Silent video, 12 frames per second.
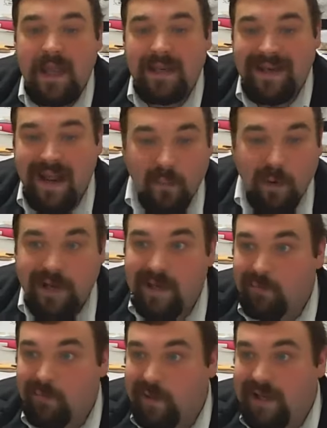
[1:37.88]

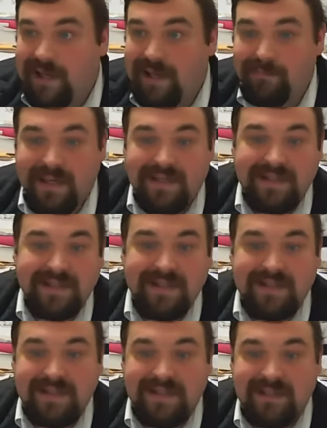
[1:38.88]
Networking, bringing
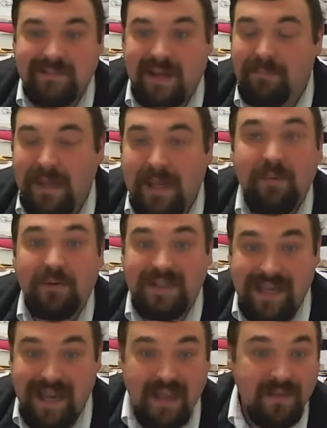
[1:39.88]
businesses and people
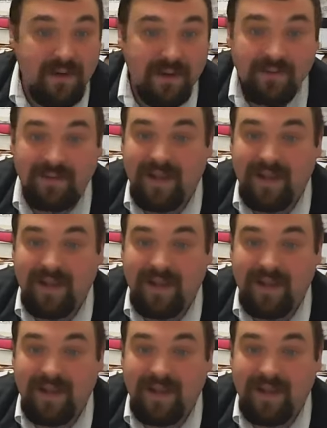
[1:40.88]
together.